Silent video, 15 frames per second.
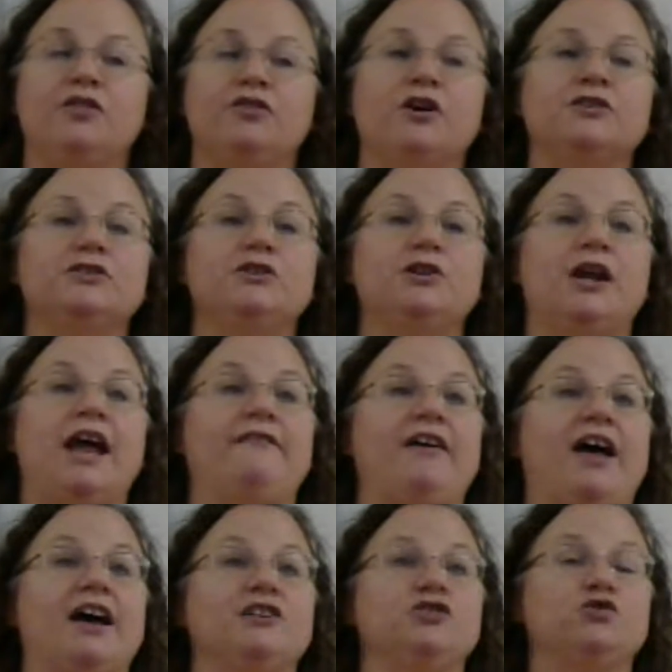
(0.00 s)
Those that have
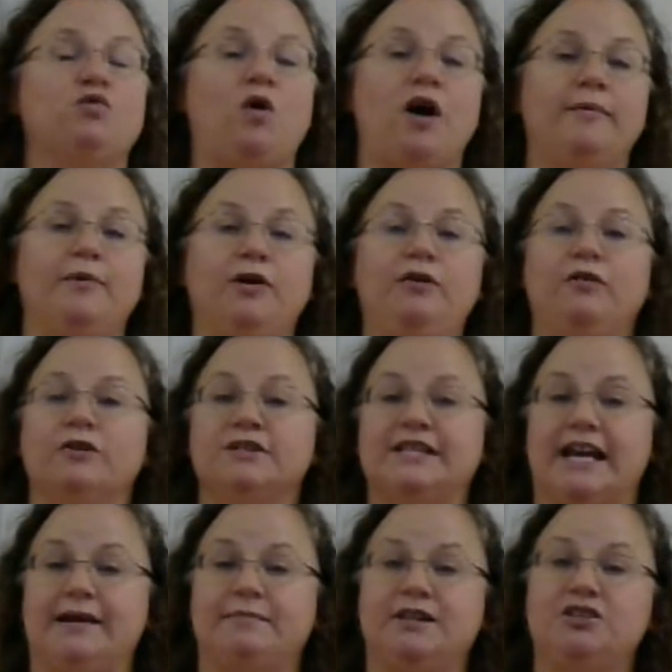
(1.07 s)
had trauma or
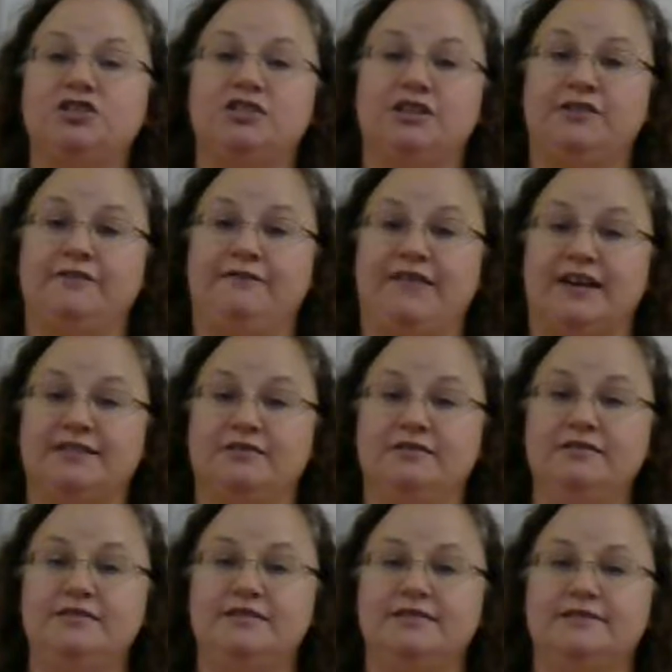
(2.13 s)
damage to the
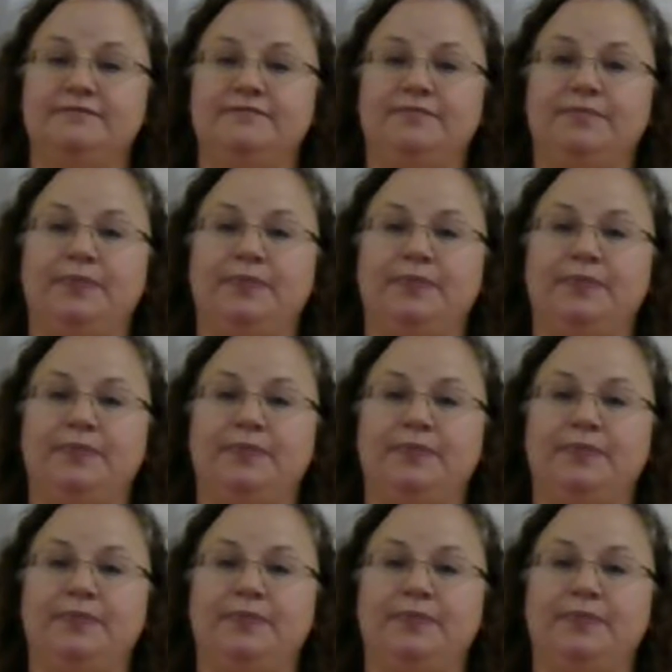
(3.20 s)
vessels.